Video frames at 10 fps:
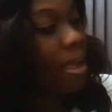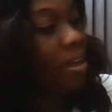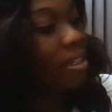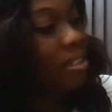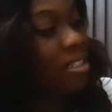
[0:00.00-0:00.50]

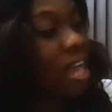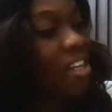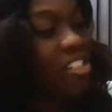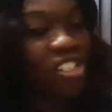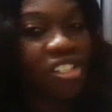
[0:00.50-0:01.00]
and a
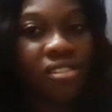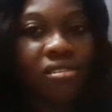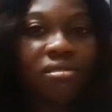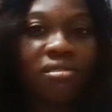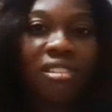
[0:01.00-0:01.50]
dash.
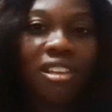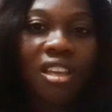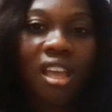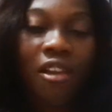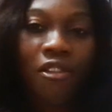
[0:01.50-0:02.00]

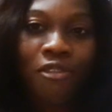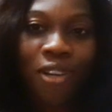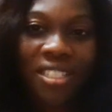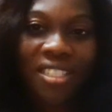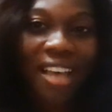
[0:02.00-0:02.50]

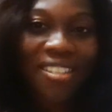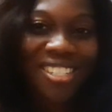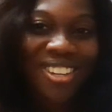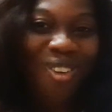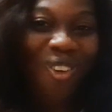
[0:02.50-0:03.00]

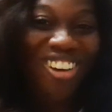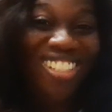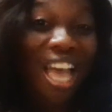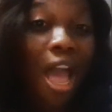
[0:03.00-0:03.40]
Fantastic word.